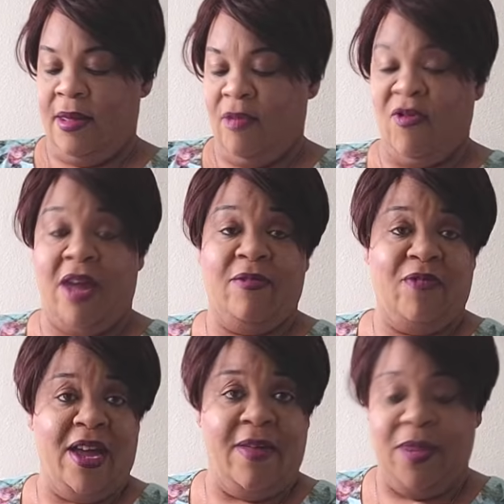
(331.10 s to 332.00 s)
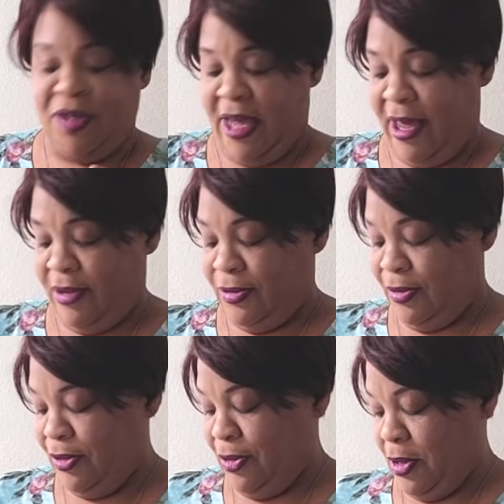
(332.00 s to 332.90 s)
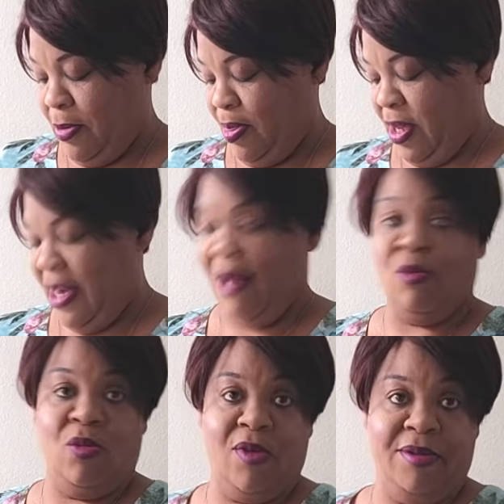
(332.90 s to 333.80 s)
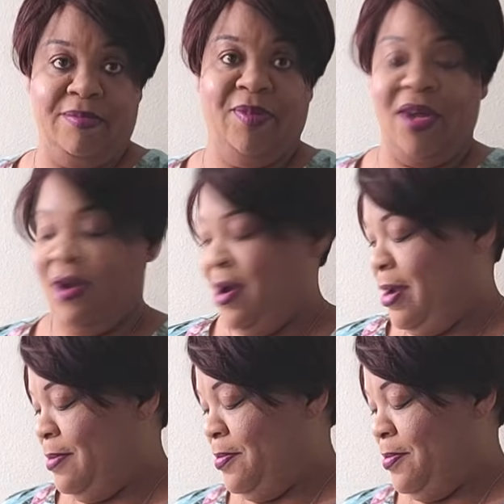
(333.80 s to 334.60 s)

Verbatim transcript: If I can find the tassels that I want, all right?